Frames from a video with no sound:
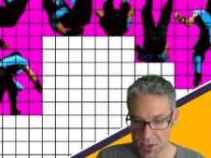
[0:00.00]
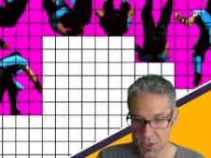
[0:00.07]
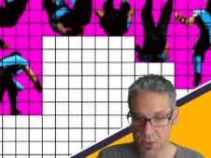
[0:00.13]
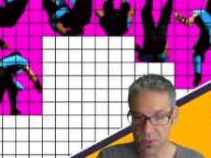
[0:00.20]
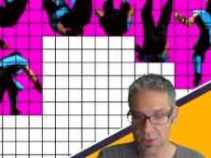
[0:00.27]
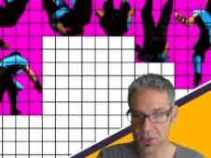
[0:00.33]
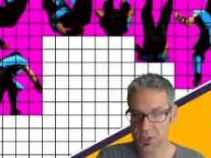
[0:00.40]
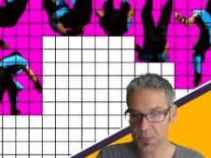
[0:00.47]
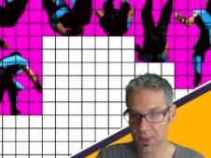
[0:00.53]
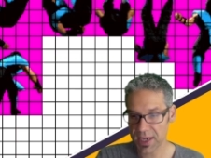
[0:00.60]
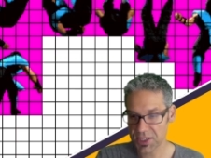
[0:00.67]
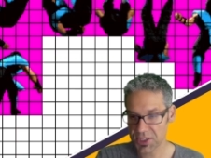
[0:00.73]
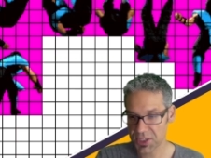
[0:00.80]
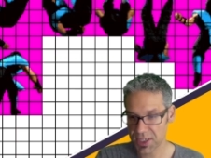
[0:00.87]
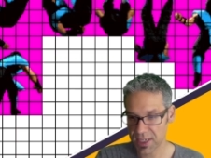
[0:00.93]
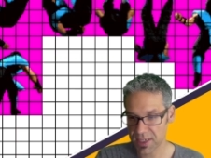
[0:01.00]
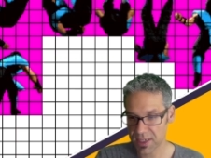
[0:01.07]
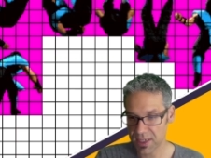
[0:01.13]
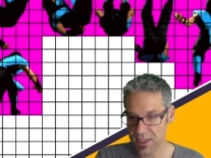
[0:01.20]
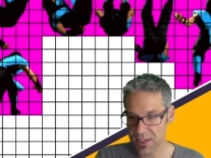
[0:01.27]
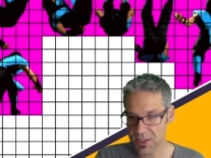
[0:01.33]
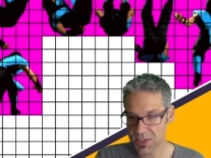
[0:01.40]
to the sprite sheet.
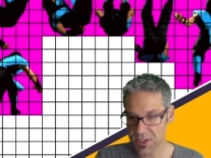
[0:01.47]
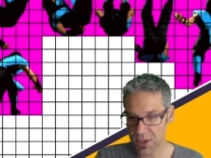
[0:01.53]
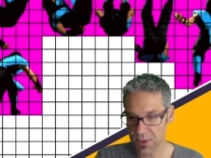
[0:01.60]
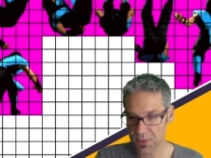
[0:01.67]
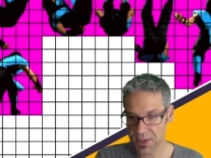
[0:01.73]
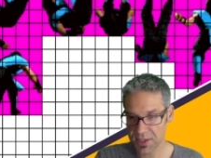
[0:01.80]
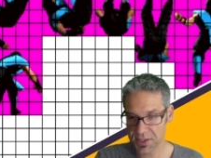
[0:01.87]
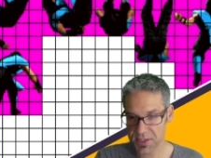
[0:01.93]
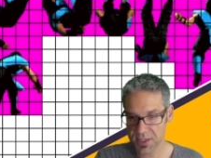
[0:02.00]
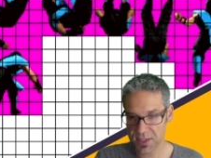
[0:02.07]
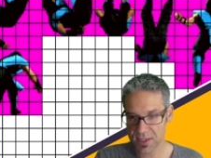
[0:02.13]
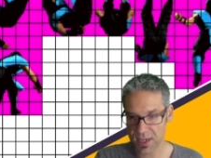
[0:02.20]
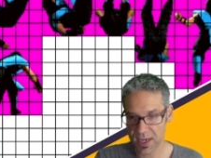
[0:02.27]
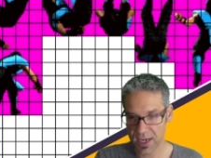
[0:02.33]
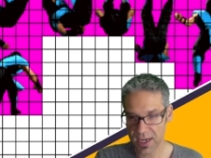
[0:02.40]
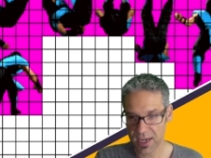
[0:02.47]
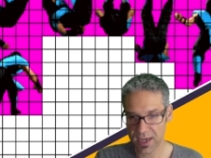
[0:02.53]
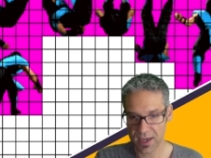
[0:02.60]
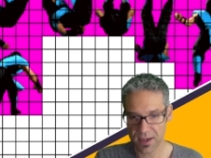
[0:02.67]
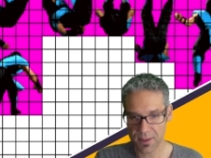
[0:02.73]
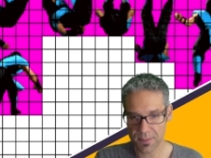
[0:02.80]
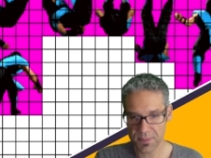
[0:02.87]
So this
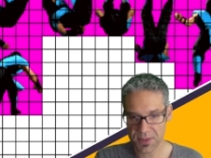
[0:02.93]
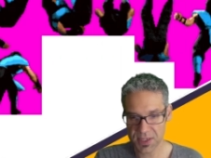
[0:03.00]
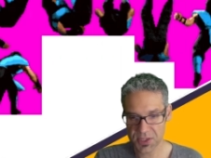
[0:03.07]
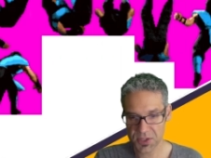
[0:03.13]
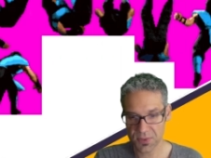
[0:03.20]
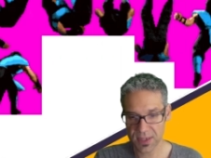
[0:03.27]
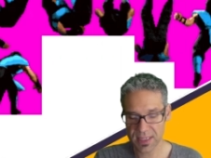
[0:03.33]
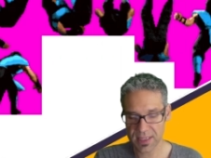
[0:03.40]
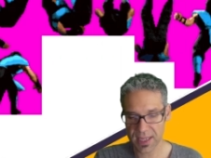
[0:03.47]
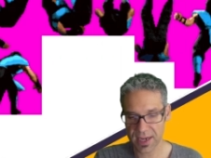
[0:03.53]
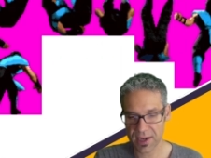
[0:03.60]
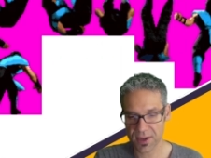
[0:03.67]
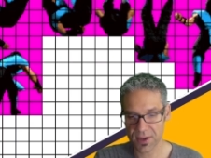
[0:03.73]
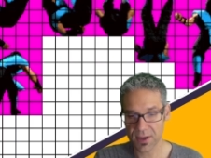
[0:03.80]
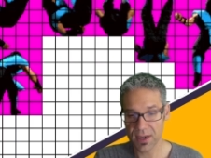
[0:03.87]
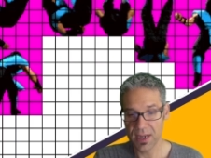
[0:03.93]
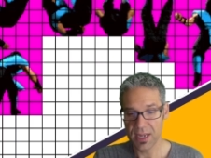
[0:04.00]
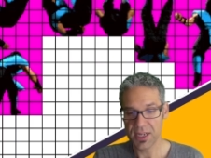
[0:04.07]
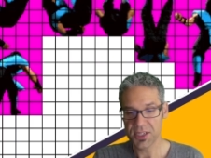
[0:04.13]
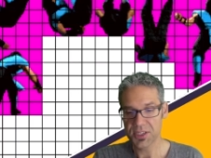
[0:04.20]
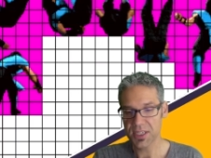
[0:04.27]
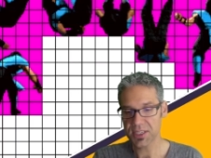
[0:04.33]
grid layer
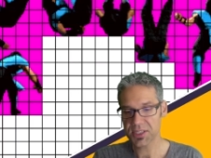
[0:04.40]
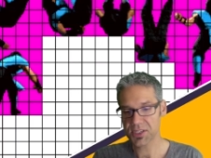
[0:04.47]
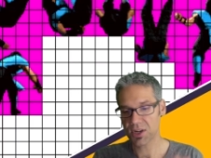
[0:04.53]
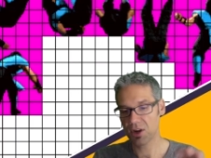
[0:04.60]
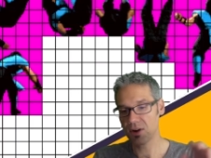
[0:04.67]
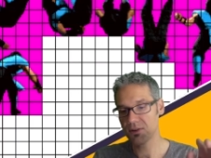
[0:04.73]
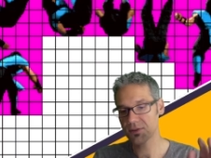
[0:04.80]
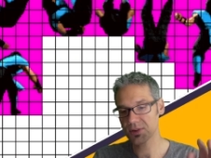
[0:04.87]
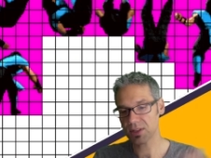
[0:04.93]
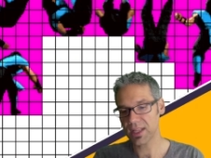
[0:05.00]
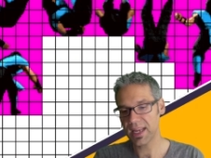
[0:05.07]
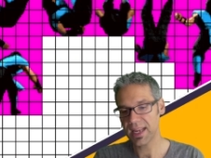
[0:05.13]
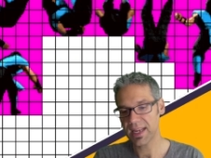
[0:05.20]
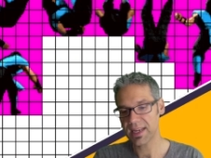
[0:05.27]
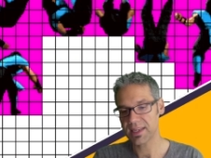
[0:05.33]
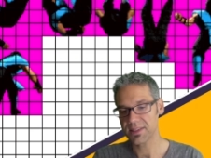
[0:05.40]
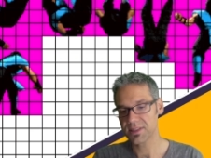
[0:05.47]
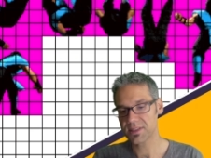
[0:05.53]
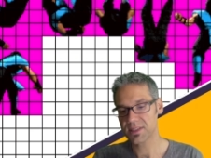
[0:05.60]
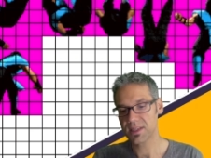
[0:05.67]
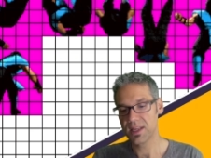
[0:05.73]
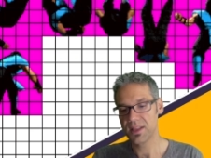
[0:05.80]
just
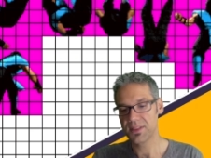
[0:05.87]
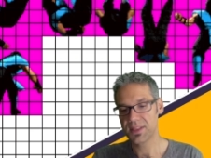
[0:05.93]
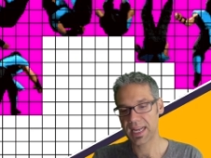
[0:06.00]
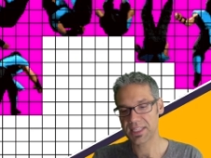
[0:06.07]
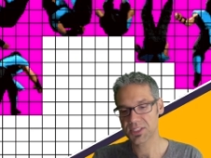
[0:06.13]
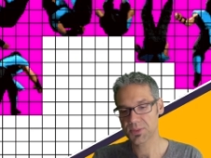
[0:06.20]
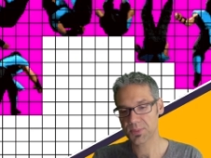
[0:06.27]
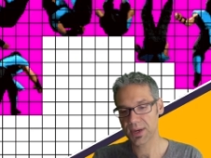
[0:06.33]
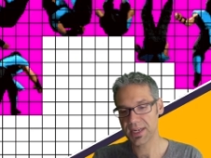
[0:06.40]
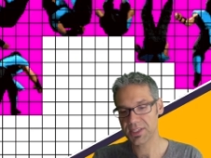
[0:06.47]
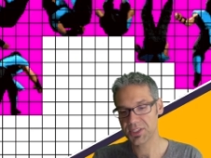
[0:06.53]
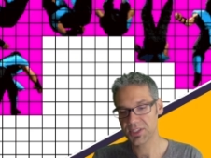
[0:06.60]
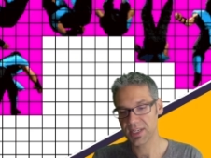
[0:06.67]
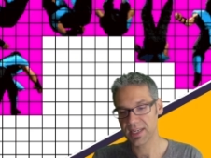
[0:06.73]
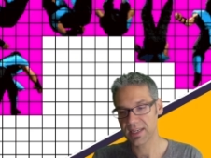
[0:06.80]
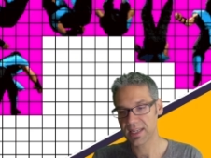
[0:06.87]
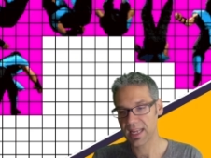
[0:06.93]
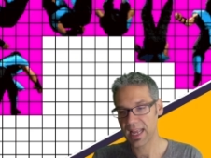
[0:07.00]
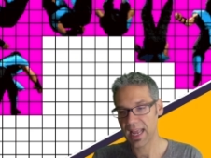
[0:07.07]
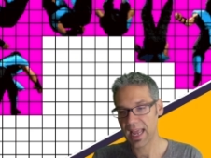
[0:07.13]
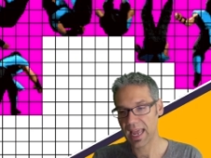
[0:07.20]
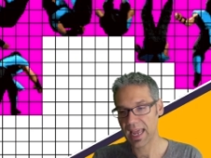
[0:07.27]
overlays that sprite sheet,
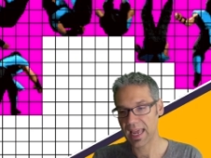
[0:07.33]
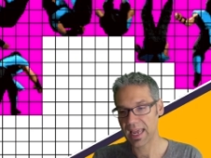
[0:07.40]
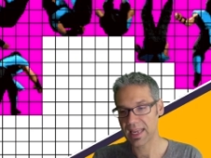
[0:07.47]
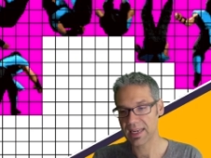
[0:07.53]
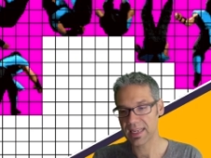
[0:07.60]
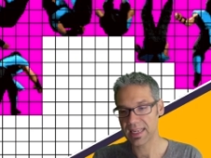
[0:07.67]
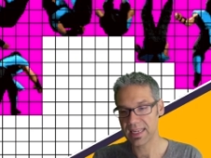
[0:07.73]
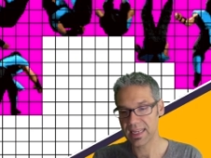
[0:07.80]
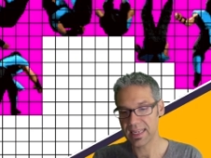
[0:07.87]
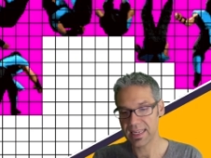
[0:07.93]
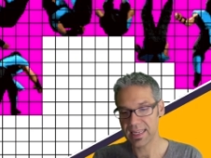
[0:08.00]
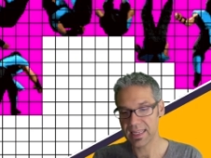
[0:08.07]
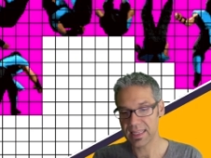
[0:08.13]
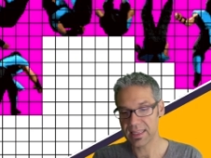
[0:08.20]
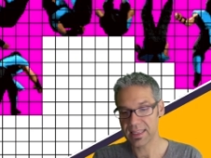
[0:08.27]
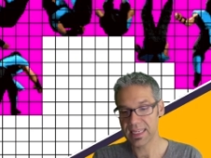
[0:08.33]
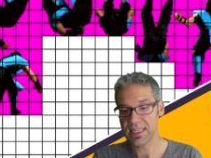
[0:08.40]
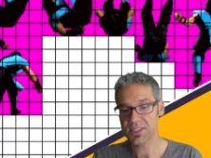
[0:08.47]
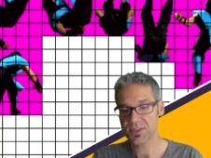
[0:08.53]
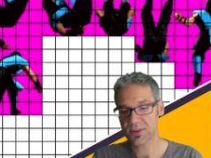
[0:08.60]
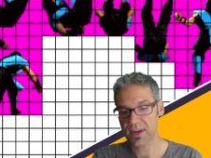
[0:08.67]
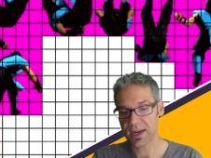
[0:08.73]
and
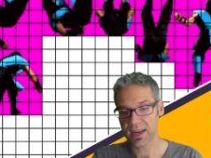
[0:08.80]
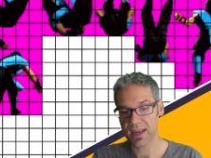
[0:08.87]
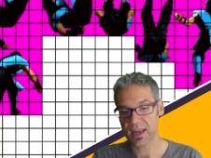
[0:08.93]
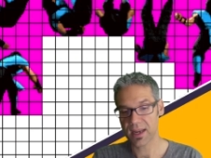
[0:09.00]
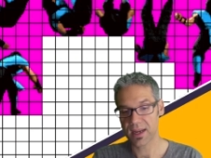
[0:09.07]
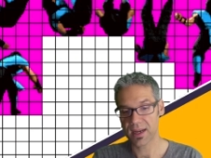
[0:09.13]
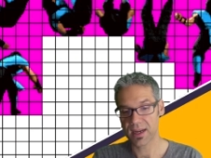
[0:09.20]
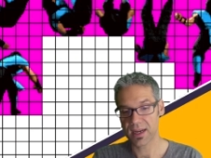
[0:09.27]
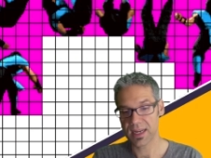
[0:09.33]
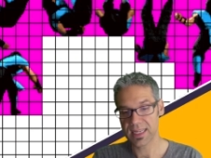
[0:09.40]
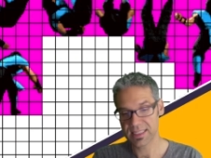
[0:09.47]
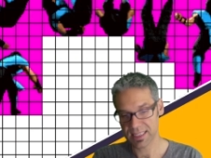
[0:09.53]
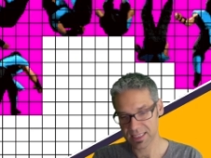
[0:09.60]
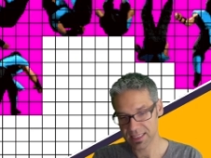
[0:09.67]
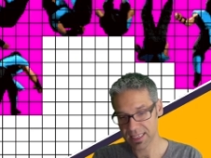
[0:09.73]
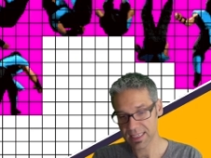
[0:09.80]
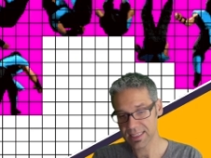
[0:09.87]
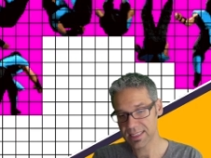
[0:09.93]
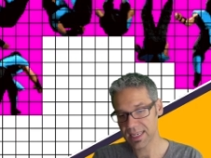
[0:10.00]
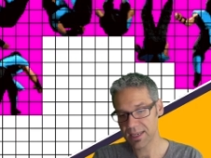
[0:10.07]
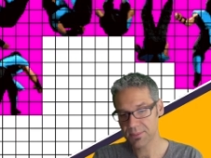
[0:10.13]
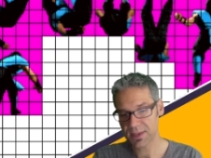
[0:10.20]
these are it's a
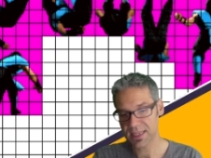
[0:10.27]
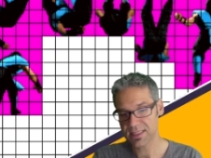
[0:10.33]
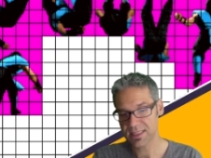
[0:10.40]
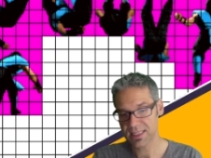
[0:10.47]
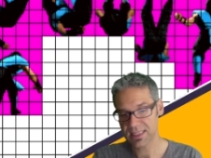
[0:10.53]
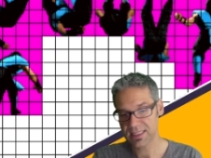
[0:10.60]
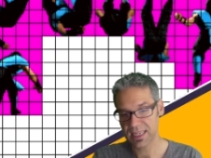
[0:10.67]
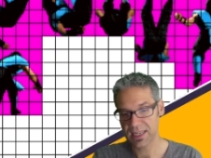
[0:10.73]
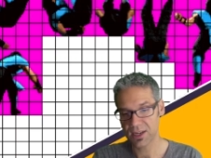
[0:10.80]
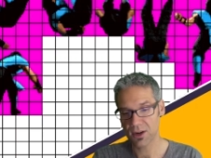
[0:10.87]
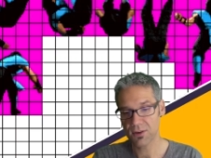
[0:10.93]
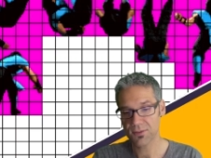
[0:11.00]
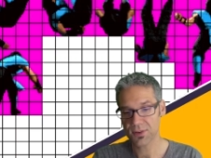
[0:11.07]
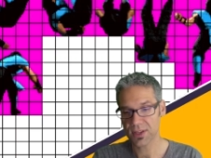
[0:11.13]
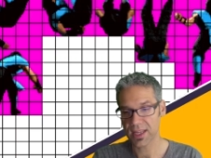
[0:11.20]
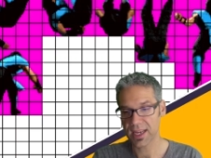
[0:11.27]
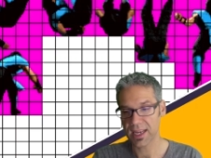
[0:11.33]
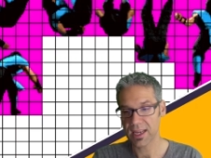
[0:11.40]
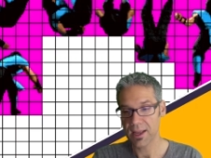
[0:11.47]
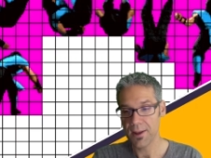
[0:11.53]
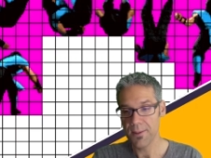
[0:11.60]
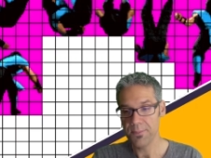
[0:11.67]
16 by 16
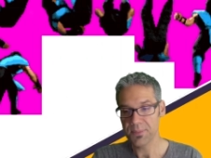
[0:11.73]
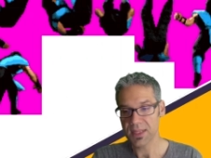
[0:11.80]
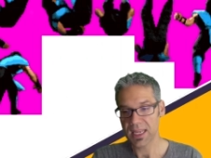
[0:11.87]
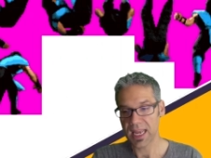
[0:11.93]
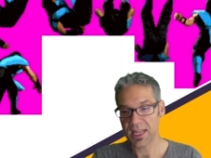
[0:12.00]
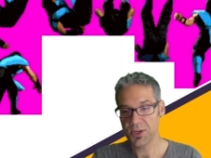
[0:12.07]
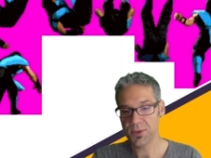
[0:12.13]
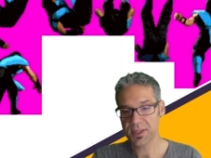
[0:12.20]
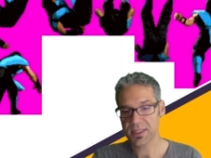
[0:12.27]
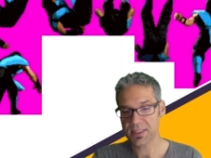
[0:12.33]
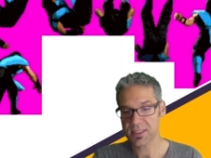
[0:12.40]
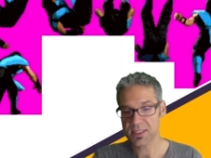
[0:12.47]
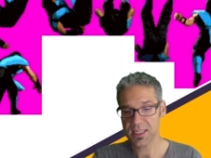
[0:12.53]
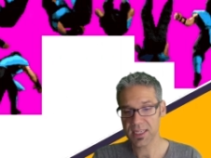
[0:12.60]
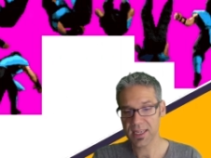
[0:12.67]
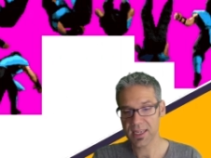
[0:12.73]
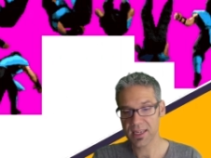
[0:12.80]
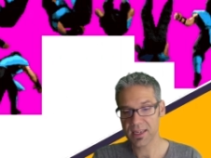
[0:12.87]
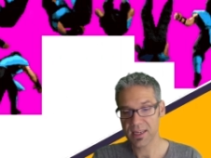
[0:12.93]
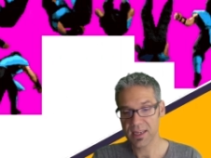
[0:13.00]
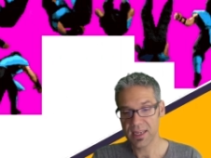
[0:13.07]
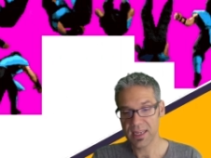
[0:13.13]
overlay, and you can
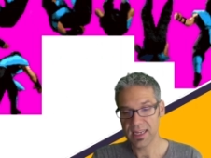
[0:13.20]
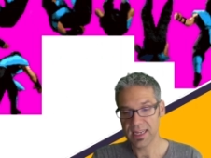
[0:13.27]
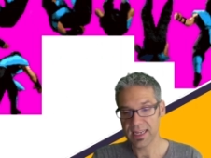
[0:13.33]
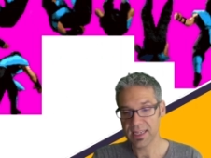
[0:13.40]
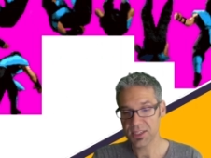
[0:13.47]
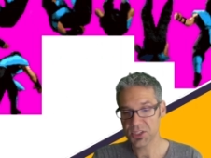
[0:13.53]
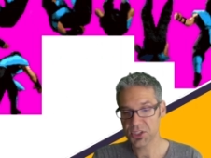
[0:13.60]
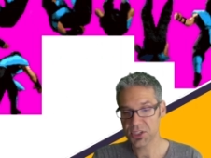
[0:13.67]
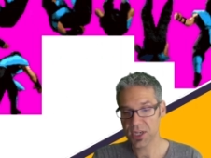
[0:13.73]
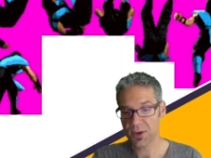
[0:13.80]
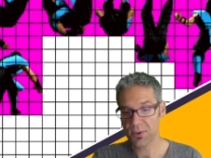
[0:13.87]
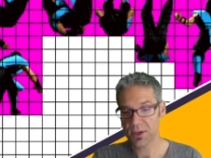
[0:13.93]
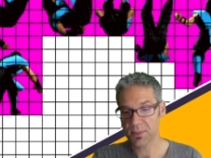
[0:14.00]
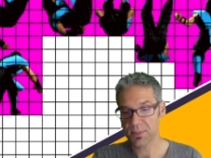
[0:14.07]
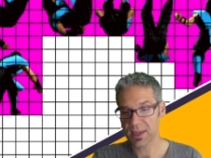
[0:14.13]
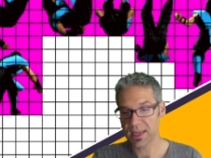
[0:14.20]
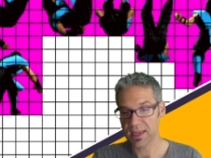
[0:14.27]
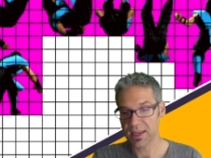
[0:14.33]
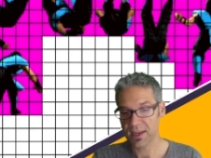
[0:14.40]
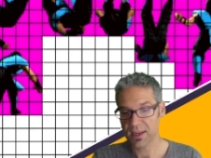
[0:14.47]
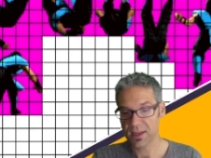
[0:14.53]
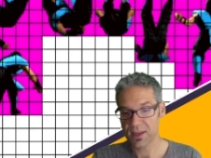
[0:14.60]
see it's showing
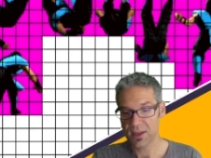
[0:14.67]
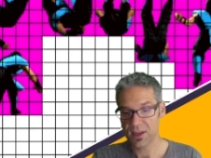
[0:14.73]
me